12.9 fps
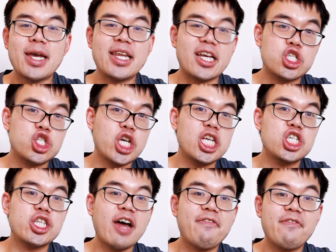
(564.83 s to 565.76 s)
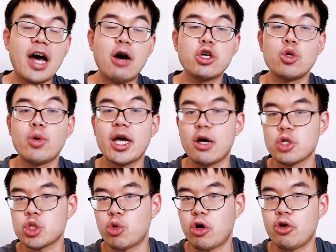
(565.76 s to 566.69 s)
and exchange that value
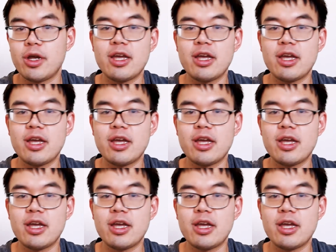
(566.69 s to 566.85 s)
elsewhere.